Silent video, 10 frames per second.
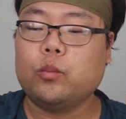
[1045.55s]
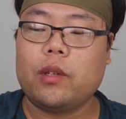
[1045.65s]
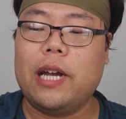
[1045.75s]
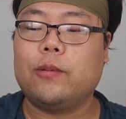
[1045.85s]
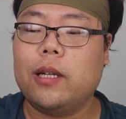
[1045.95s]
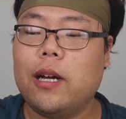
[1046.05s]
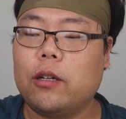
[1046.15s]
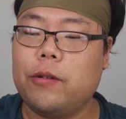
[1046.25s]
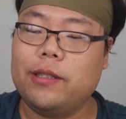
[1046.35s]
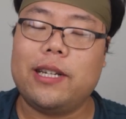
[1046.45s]
that's why a lot
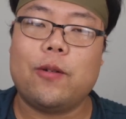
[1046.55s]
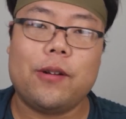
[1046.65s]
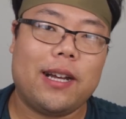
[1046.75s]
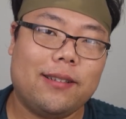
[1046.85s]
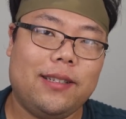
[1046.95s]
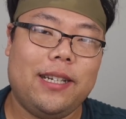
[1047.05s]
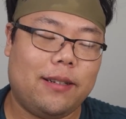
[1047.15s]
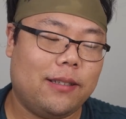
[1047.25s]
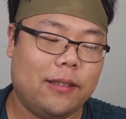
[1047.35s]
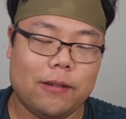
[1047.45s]
of Koreans like going out to eat,
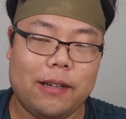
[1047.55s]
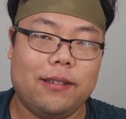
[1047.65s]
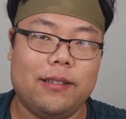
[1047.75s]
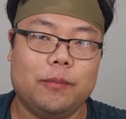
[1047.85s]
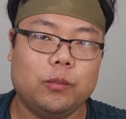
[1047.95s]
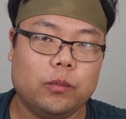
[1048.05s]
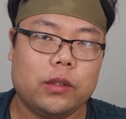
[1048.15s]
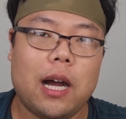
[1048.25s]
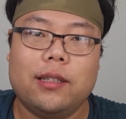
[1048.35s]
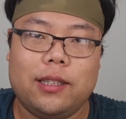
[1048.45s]
because they don't have to
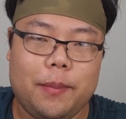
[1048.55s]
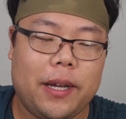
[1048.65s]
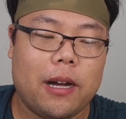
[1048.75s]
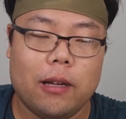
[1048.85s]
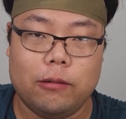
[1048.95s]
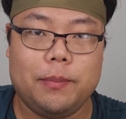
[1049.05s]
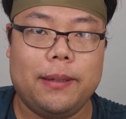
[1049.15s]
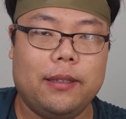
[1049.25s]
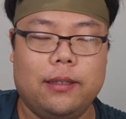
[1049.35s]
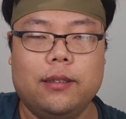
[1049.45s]
constantly make all those,
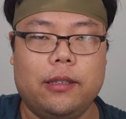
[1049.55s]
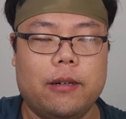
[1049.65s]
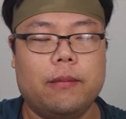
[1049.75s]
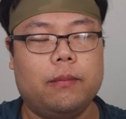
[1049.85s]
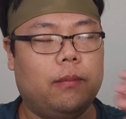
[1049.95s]
you know.